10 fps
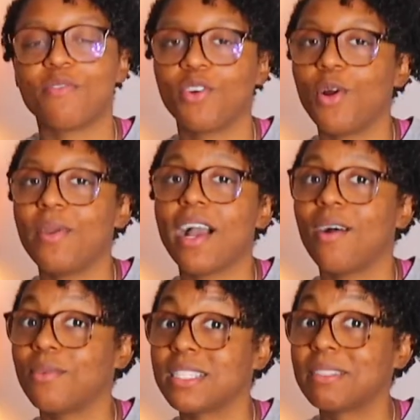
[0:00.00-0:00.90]
the photo we
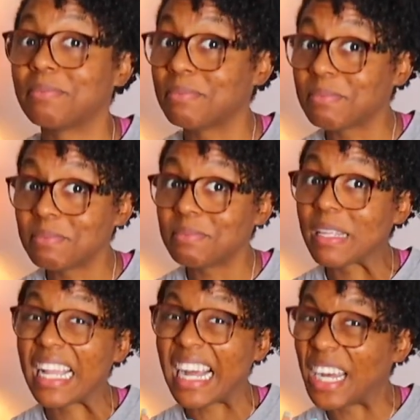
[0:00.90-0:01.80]
got was
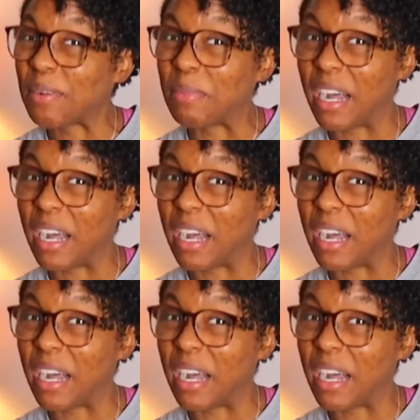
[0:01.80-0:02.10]
kind of